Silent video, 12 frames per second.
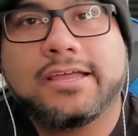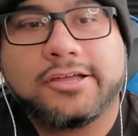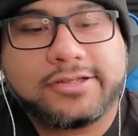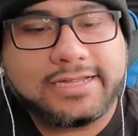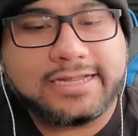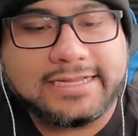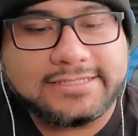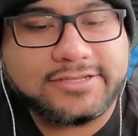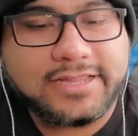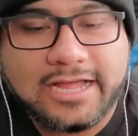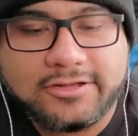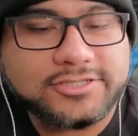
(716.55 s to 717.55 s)
Okay, guys.
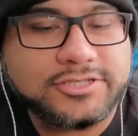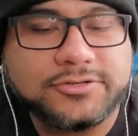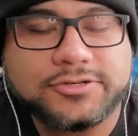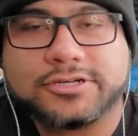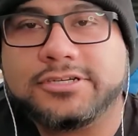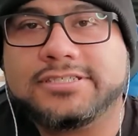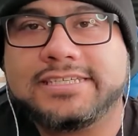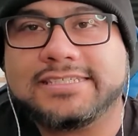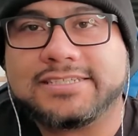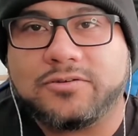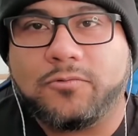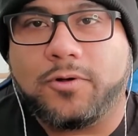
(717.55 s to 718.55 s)
So that was New Girl
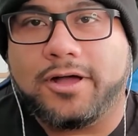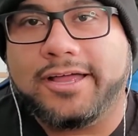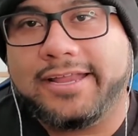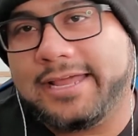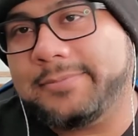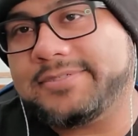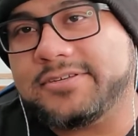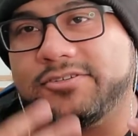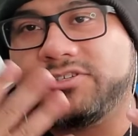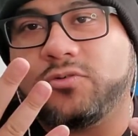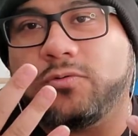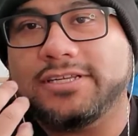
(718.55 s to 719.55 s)
Season 1,
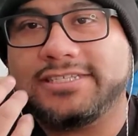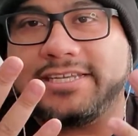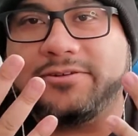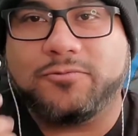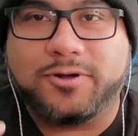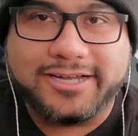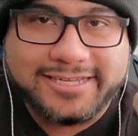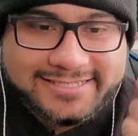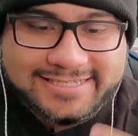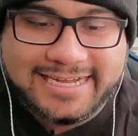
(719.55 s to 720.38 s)
Episode 21,